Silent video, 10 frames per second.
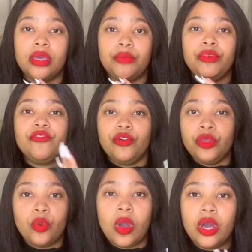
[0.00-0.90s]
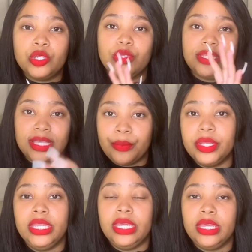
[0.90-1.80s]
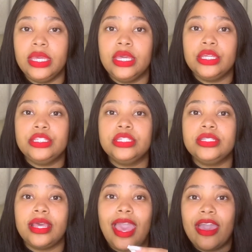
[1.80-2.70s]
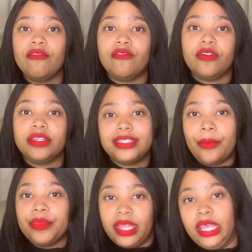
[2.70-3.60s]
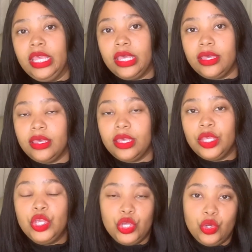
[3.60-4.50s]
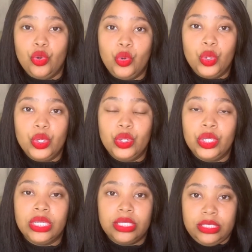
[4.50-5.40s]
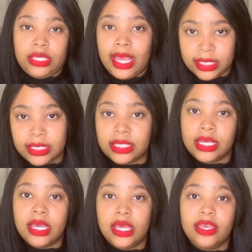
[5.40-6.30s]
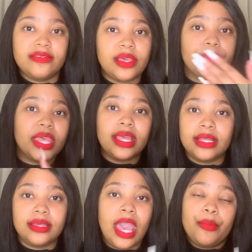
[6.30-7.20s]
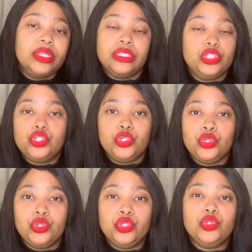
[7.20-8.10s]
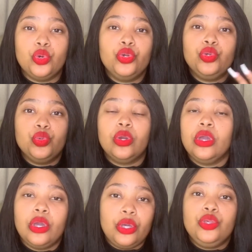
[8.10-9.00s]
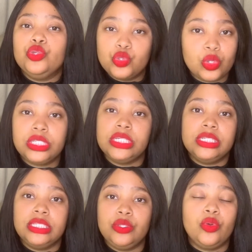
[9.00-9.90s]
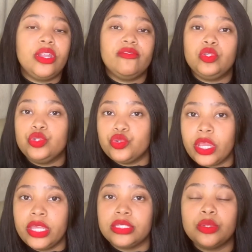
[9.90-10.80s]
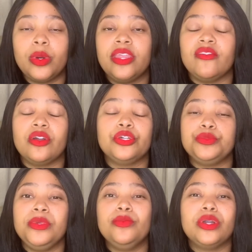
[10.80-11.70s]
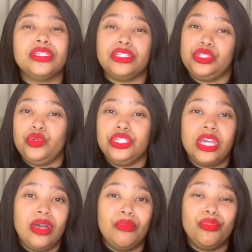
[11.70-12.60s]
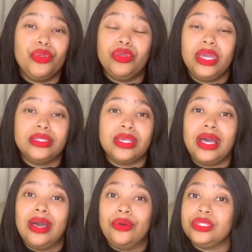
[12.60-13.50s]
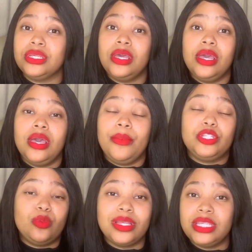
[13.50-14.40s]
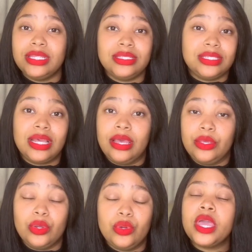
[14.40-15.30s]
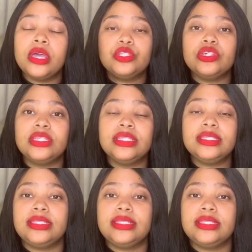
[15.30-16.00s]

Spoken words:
before you go out with somebody, just have something, just if something happens to you, you sort it. You don't have to stress or whatever, because people can just switch up when you guys are out. but watching, you know. So there's this